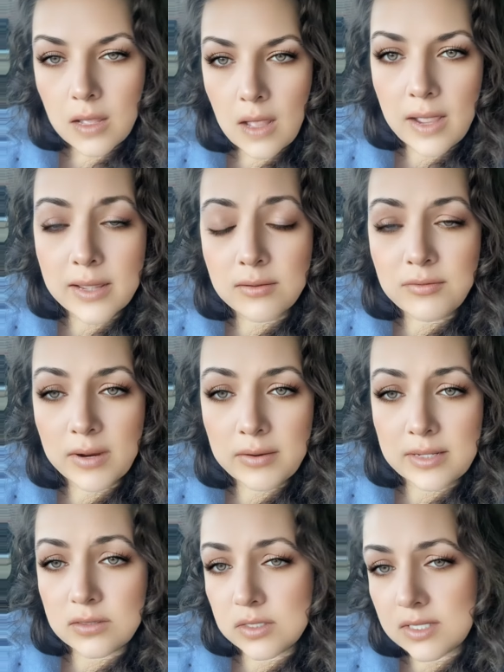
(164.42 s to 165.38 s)
I am very
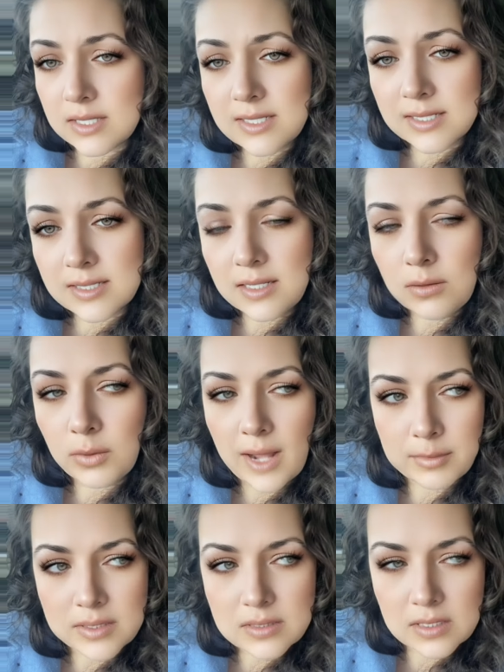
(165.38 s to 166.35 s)
interested to see what
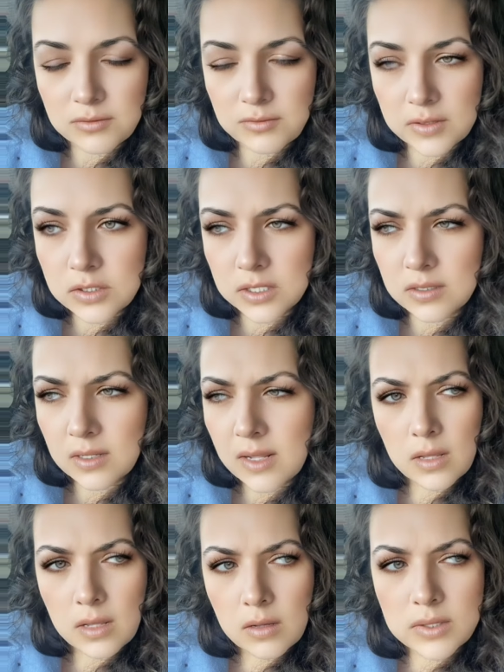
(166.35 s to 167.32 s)
happens in the future
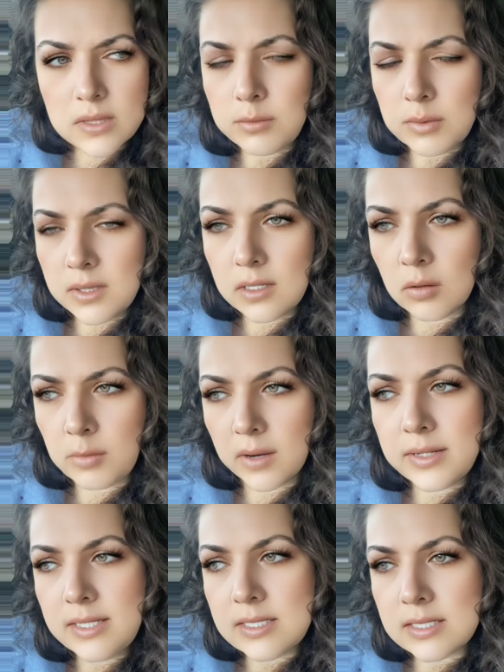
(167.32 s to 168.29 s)
with the political
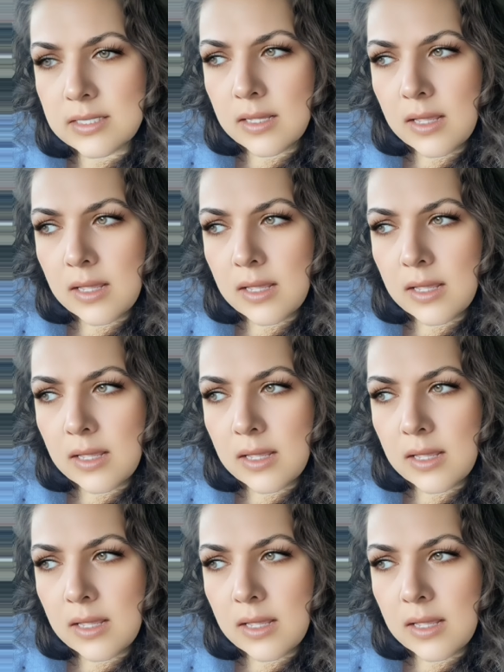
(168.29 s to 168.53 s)
parties.